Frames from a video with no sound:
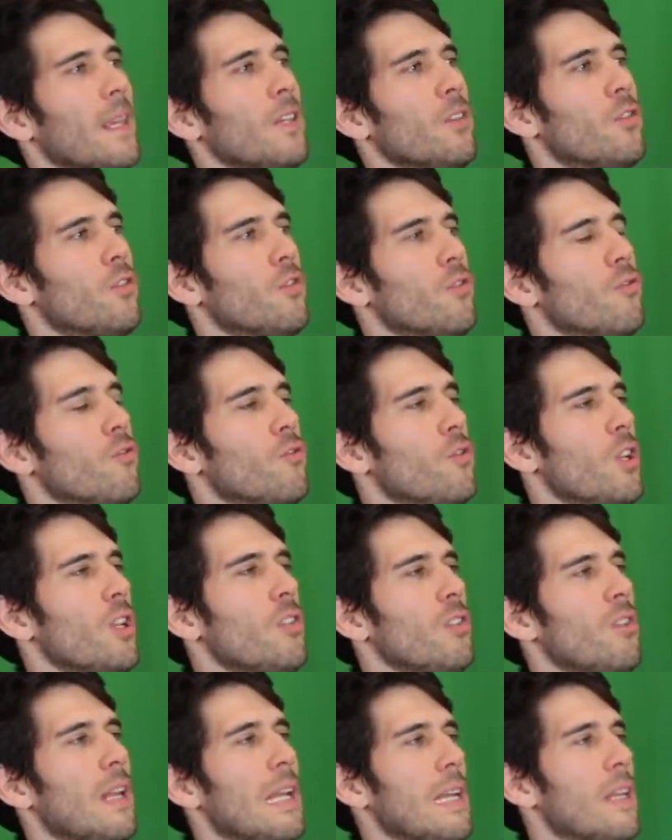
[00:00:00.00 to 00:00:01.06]
is
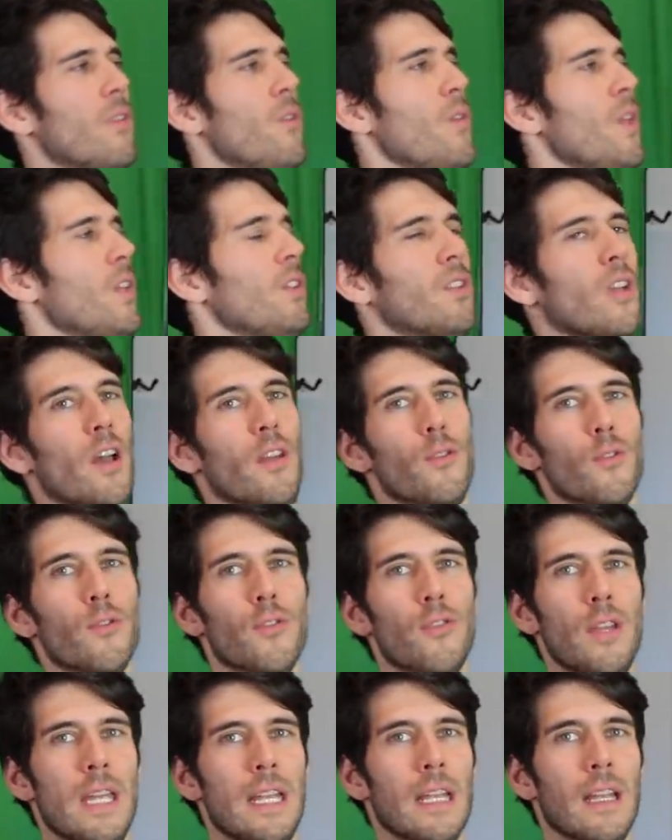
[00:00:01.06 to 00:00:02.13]
just like this other
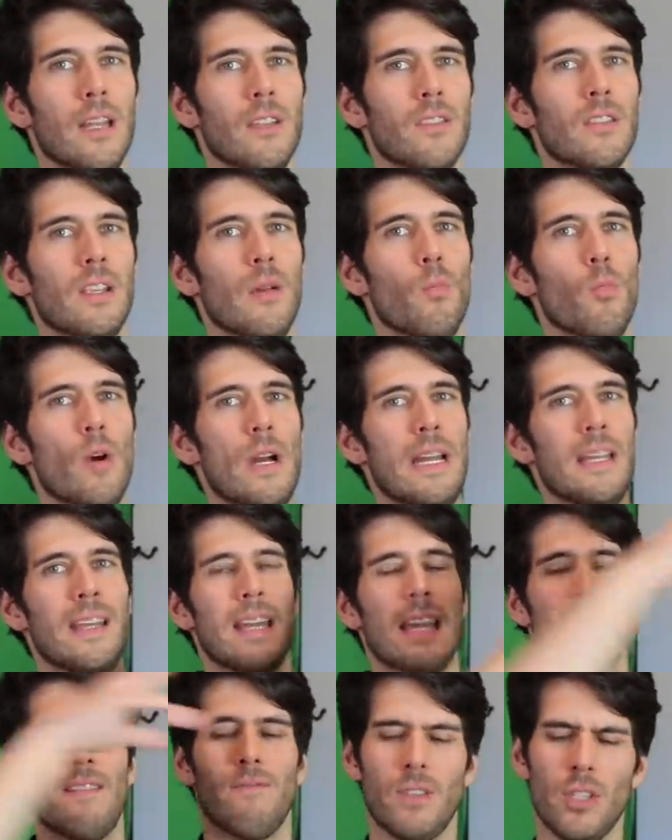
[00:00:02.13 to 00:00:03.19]
thing in some way. They
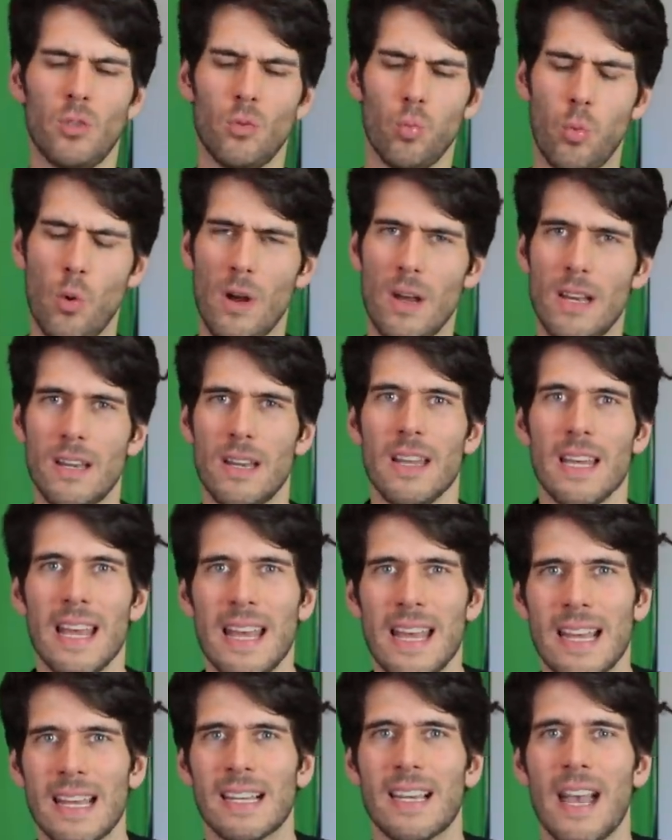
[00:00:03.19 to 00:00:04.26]
have this one
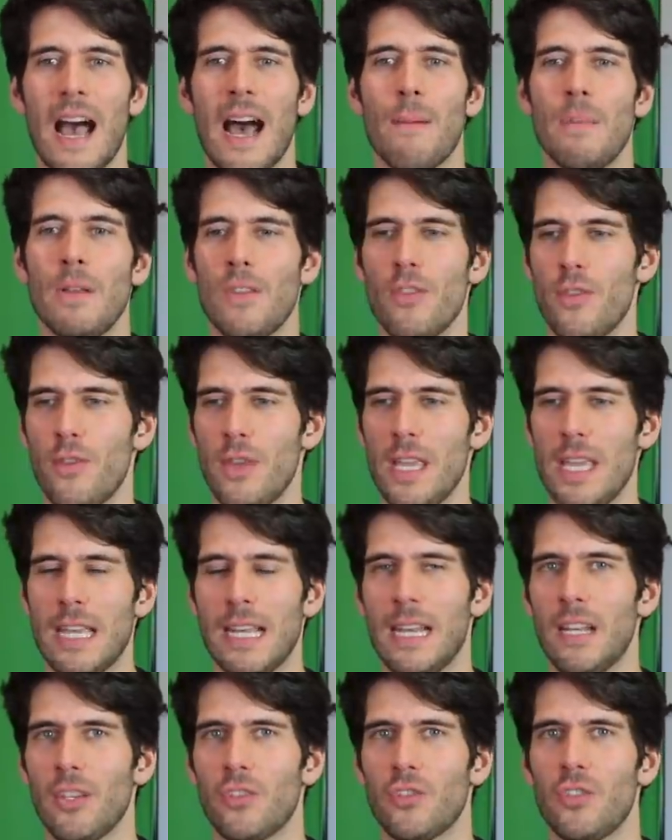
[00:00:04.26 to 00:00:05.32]
common
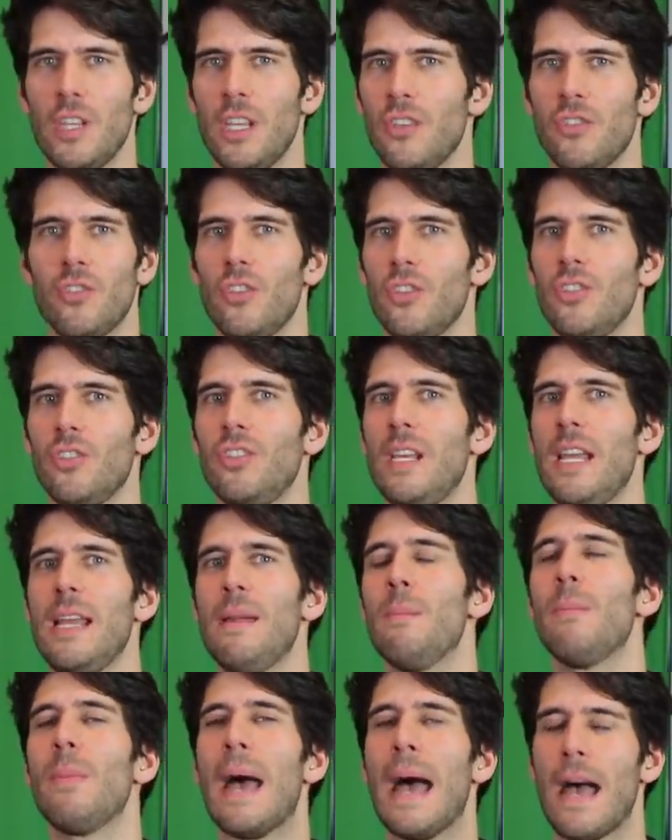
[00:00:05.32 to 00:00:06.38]
thing. It's, it's the
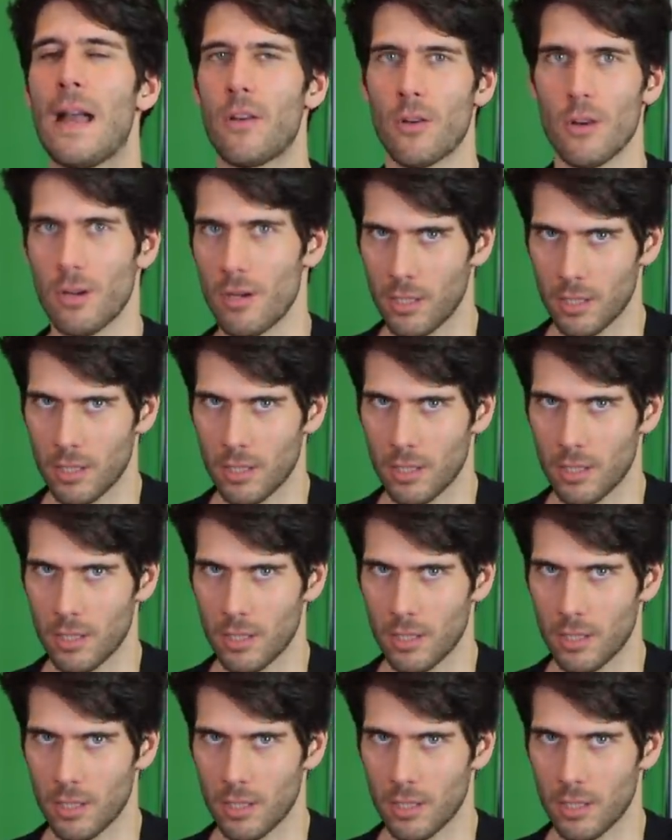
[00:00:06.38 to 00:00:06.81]
same pattern.